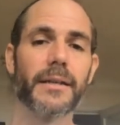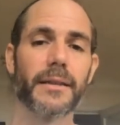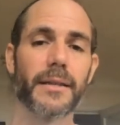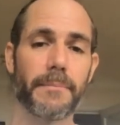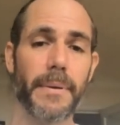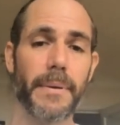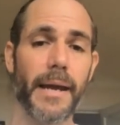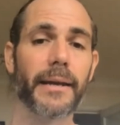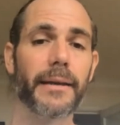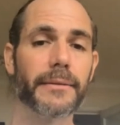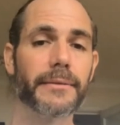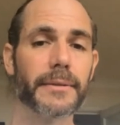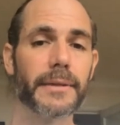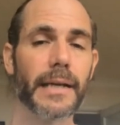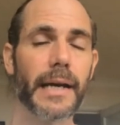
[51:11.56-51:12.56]
the
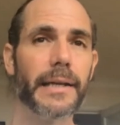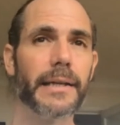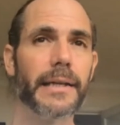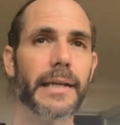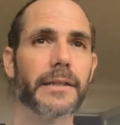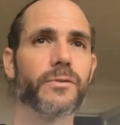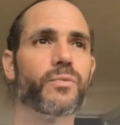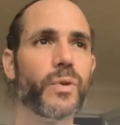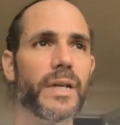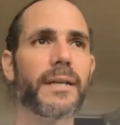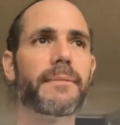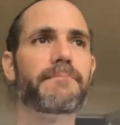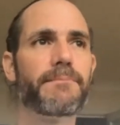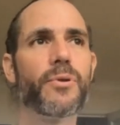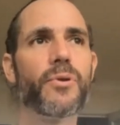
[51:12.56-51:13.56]
pain. And it's really
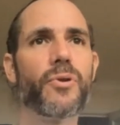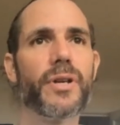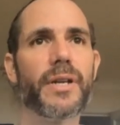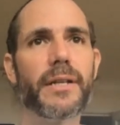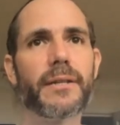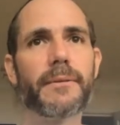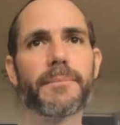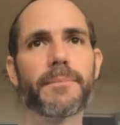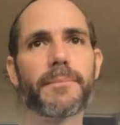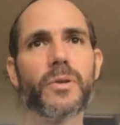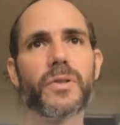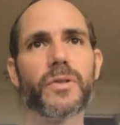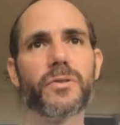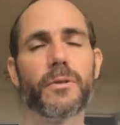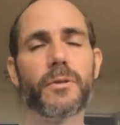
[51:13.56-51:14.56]
important in the
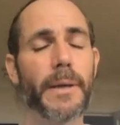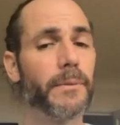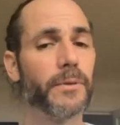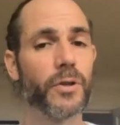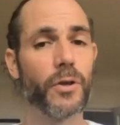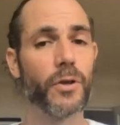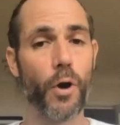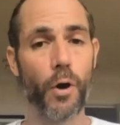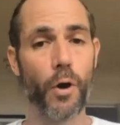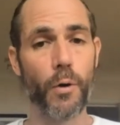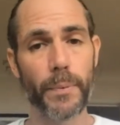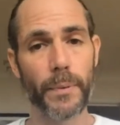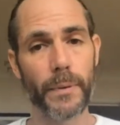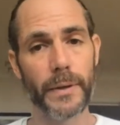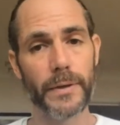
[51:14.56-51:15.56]
process to be able to
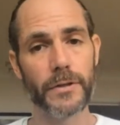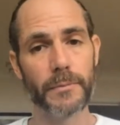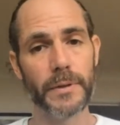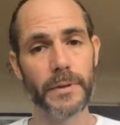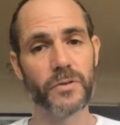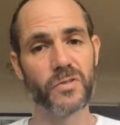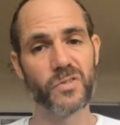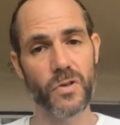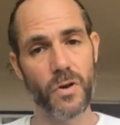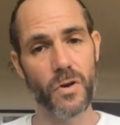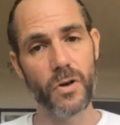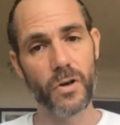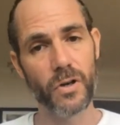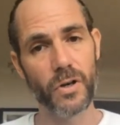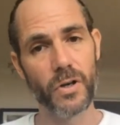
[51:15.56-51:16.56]
cope and to be
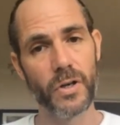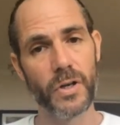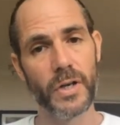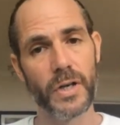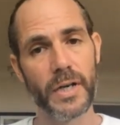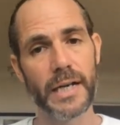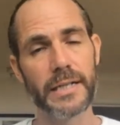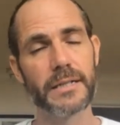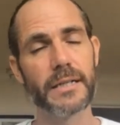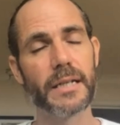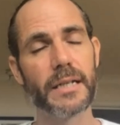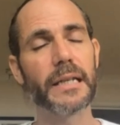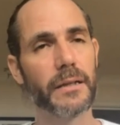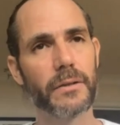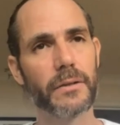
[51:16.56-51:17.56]
strong and to
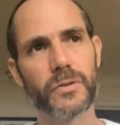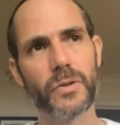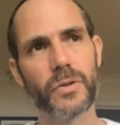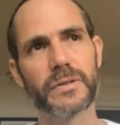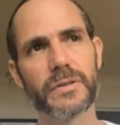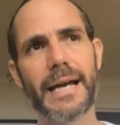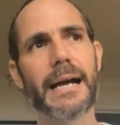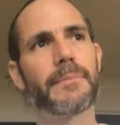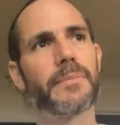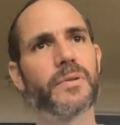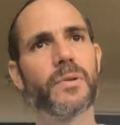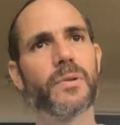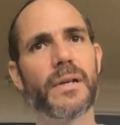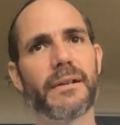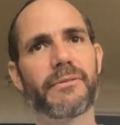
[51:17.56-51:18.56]
heal. So it's
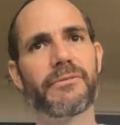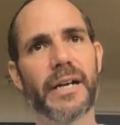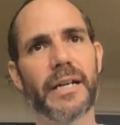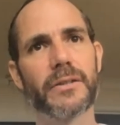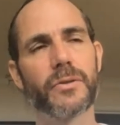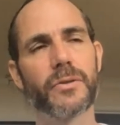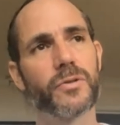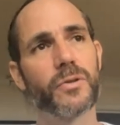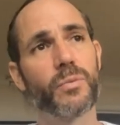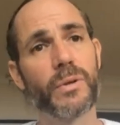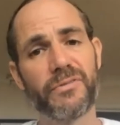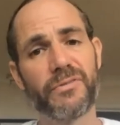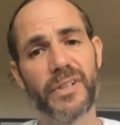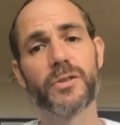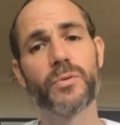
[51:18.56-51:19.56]
absolutely vital. So we
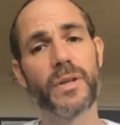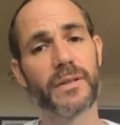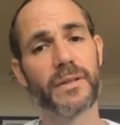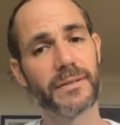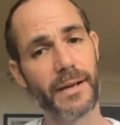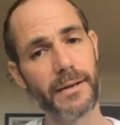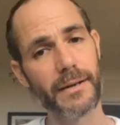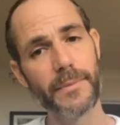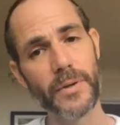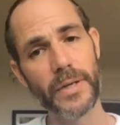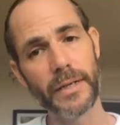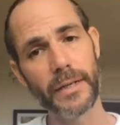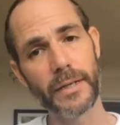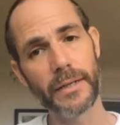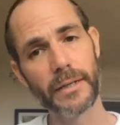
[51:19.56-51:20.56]
finish with a
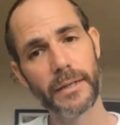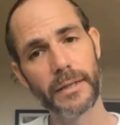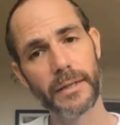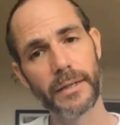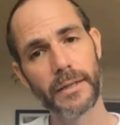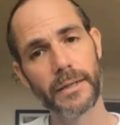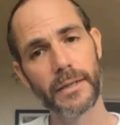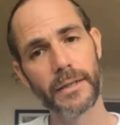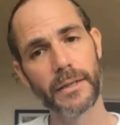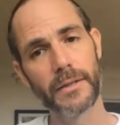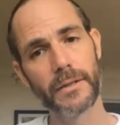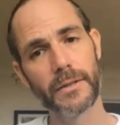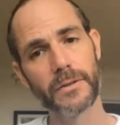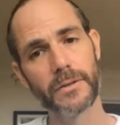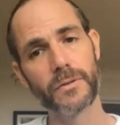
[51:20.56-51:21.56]
ceremony
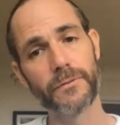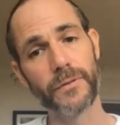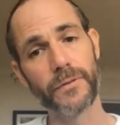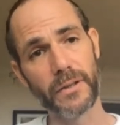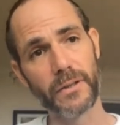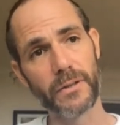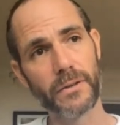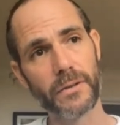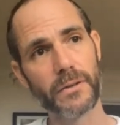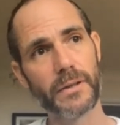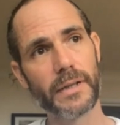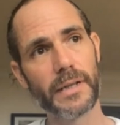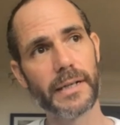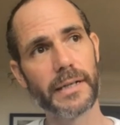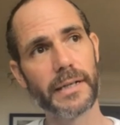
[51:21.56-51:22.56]
to
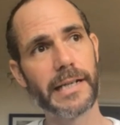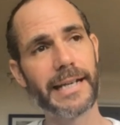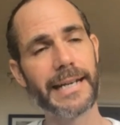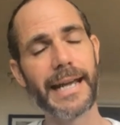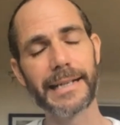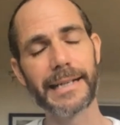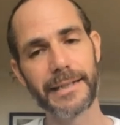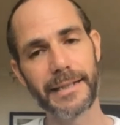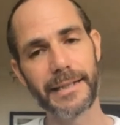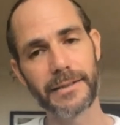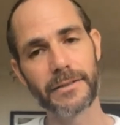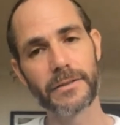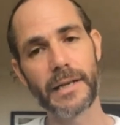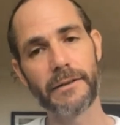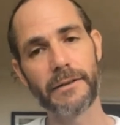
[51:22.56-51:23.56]
feel connected and
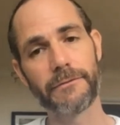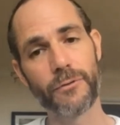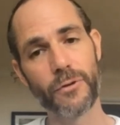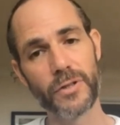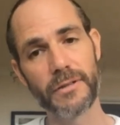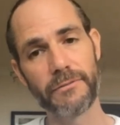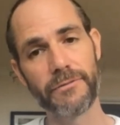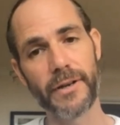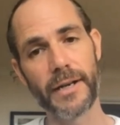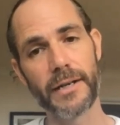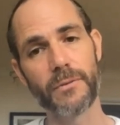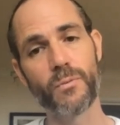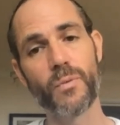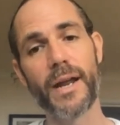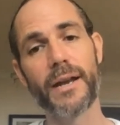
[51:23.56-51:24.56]

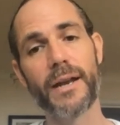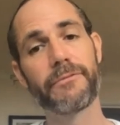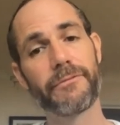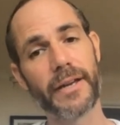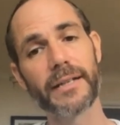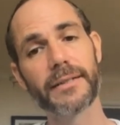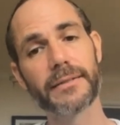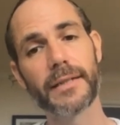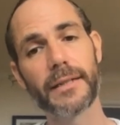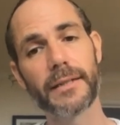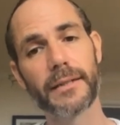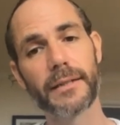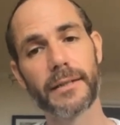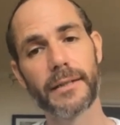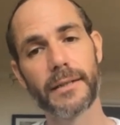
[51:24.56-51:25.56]
fortified when facing